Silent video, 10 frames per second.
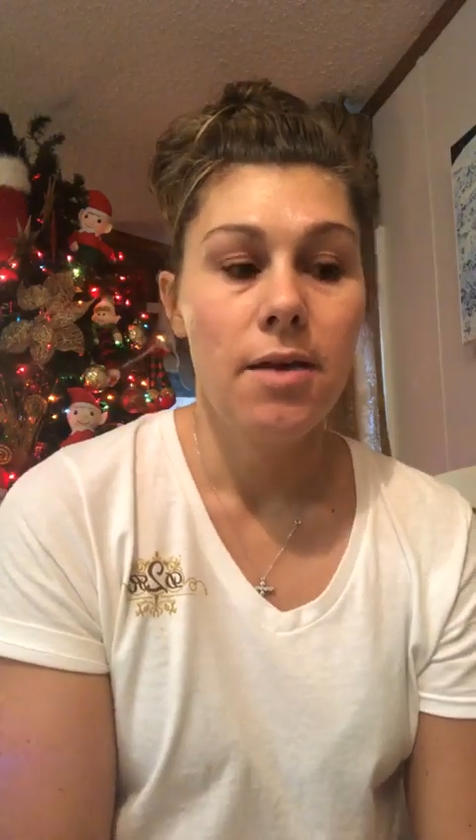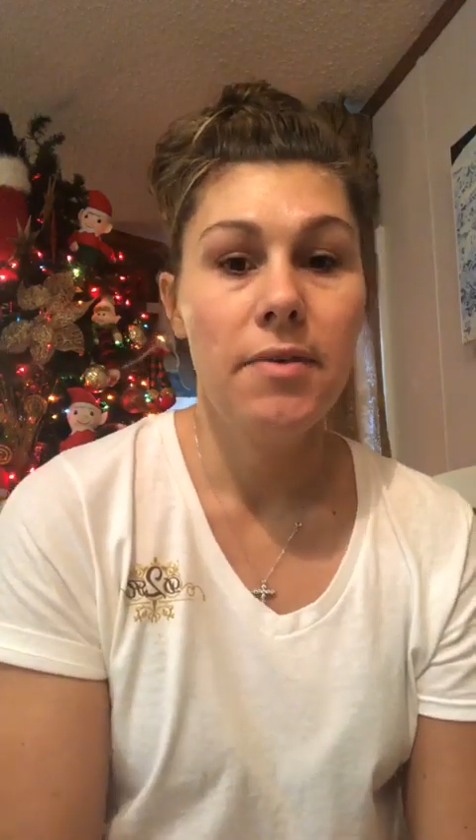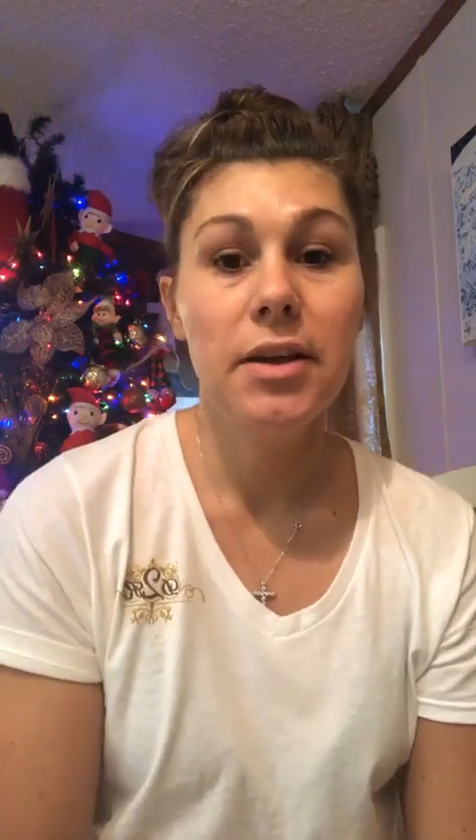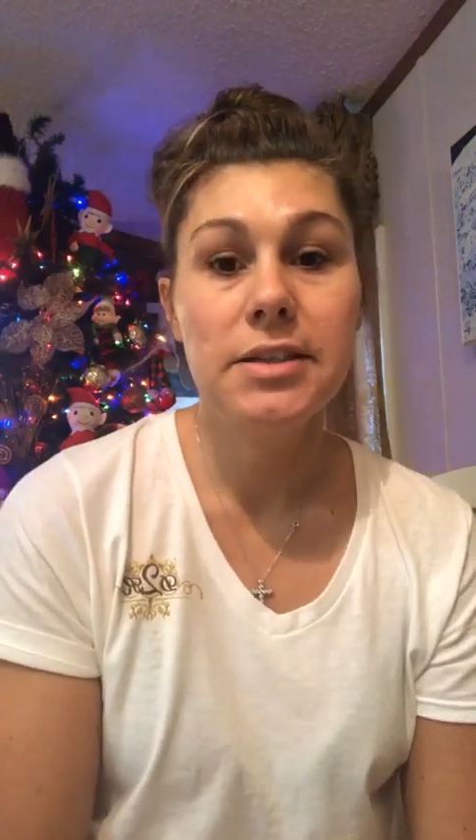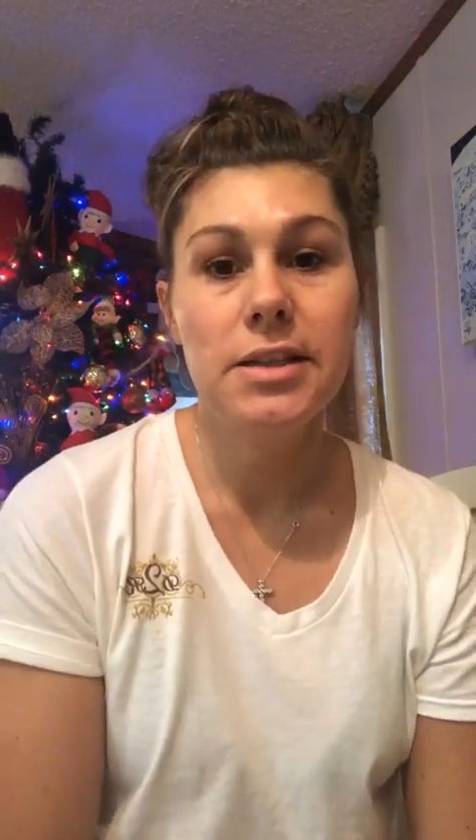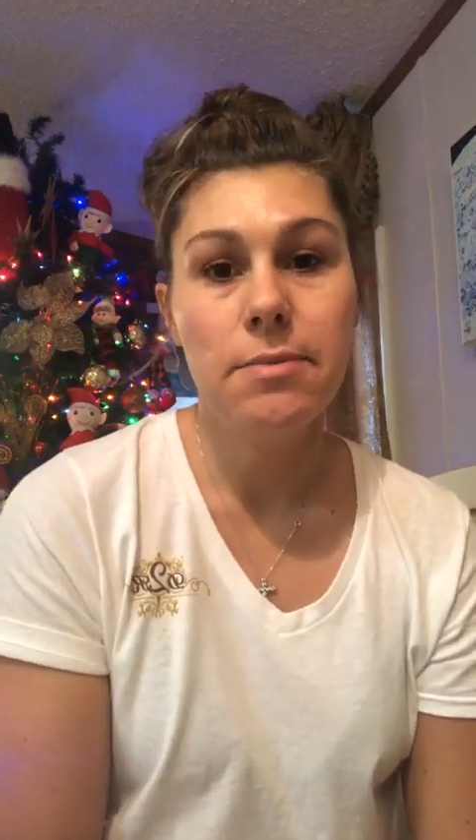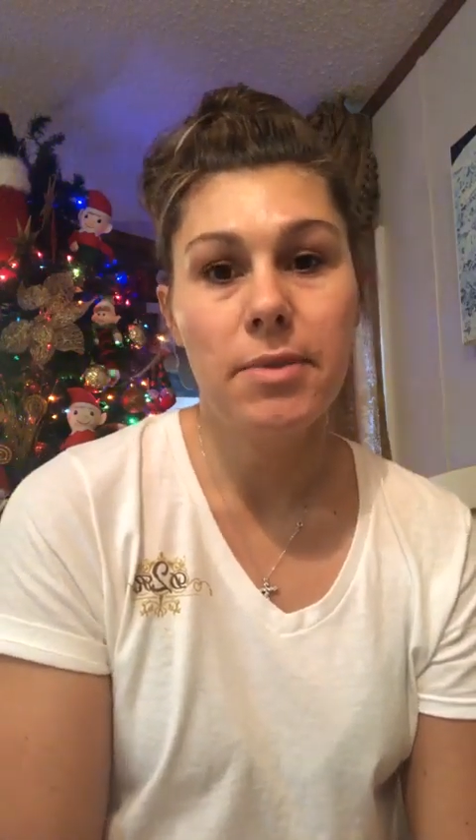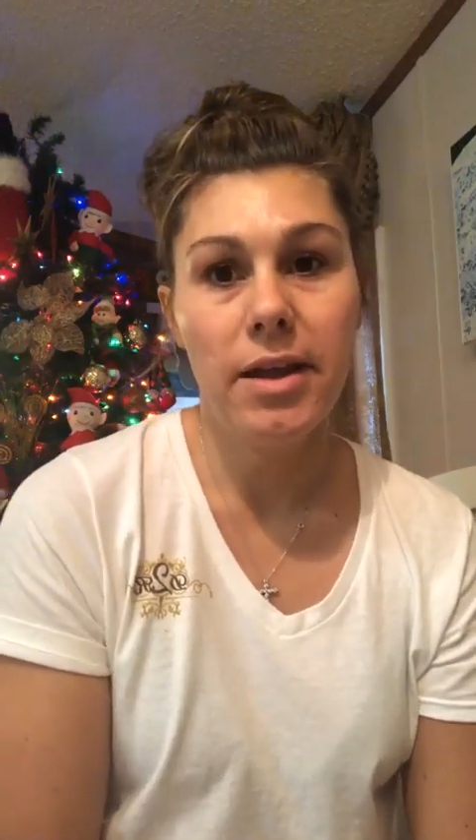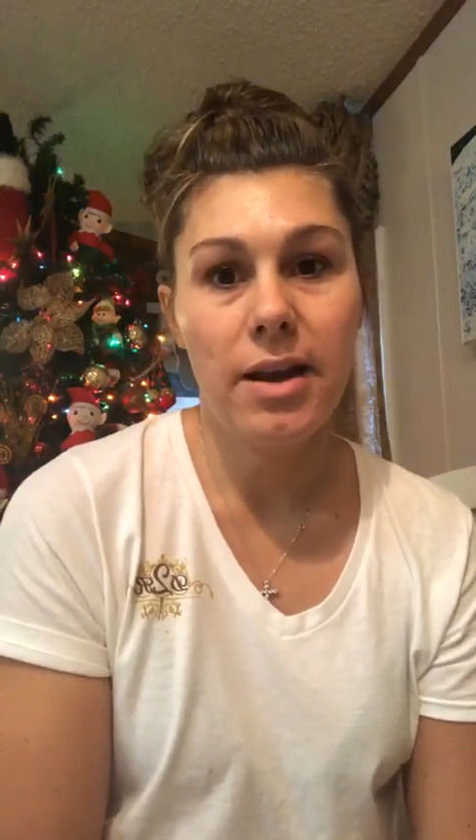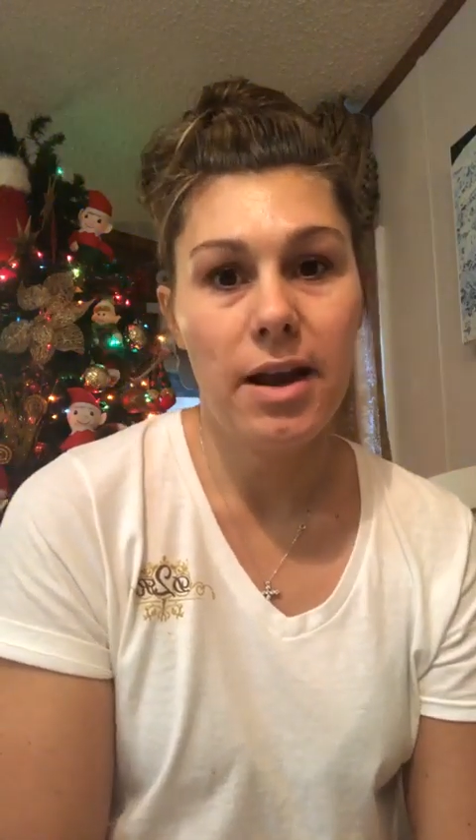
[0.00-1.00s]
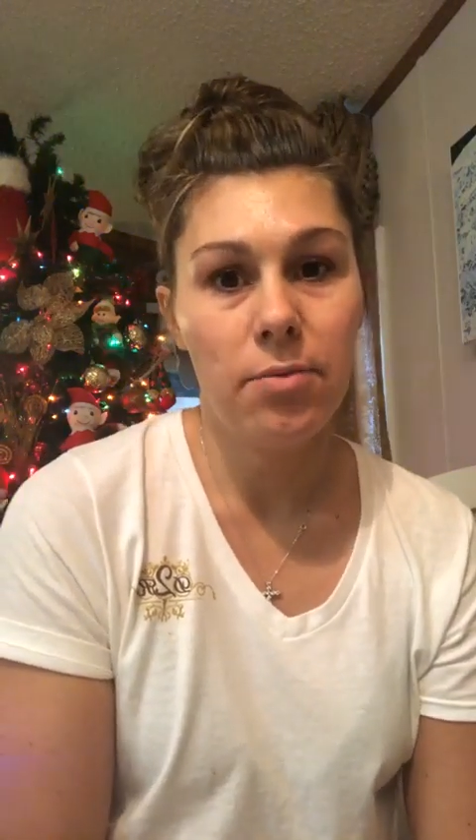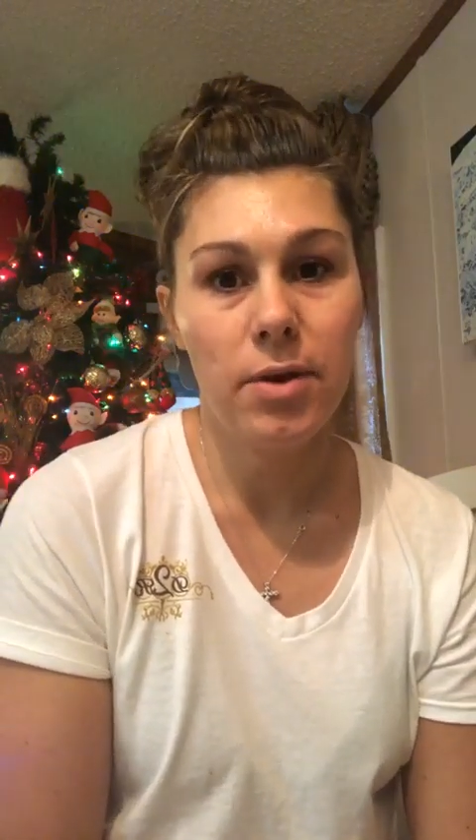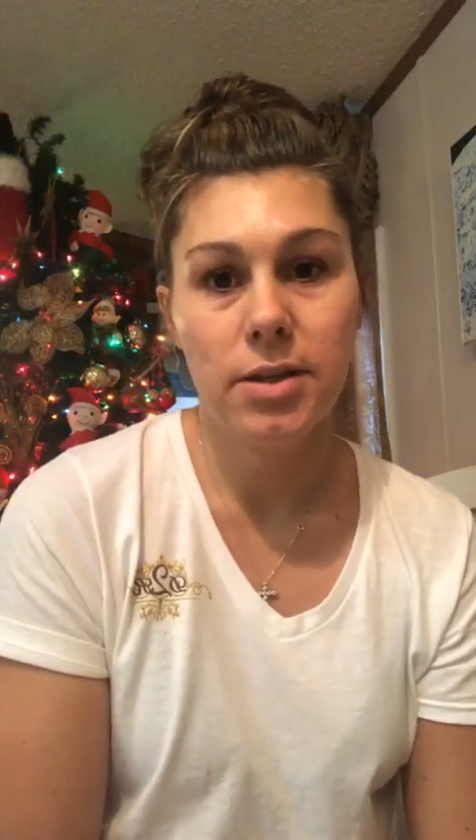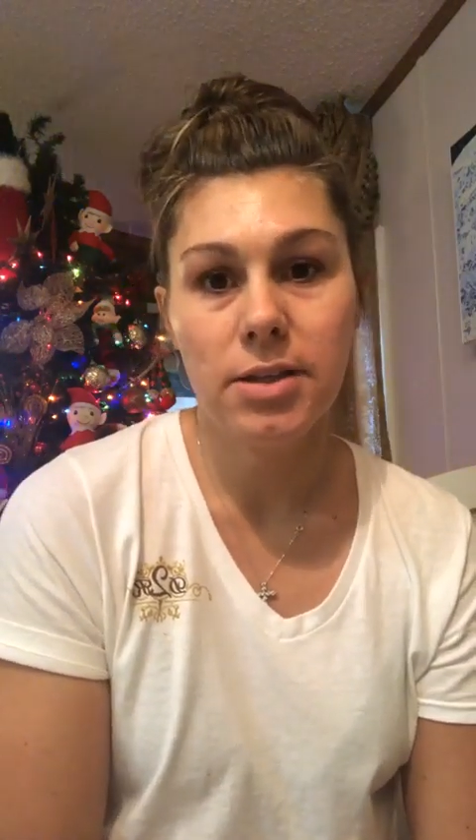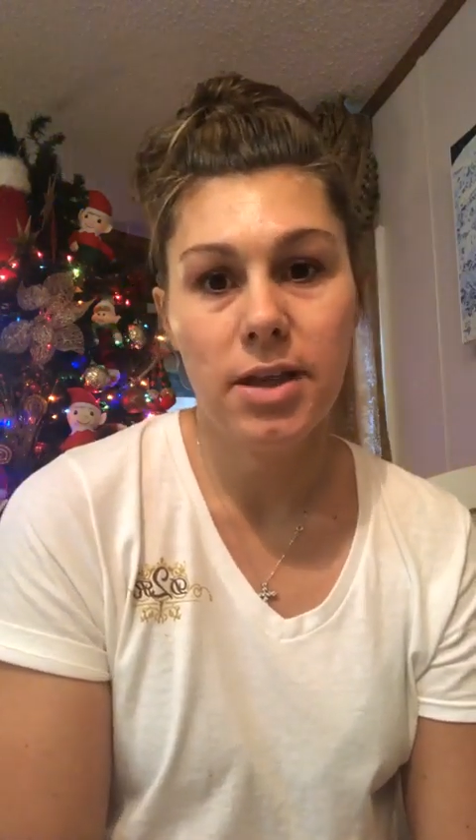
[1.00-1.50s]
very deeply, and I wanted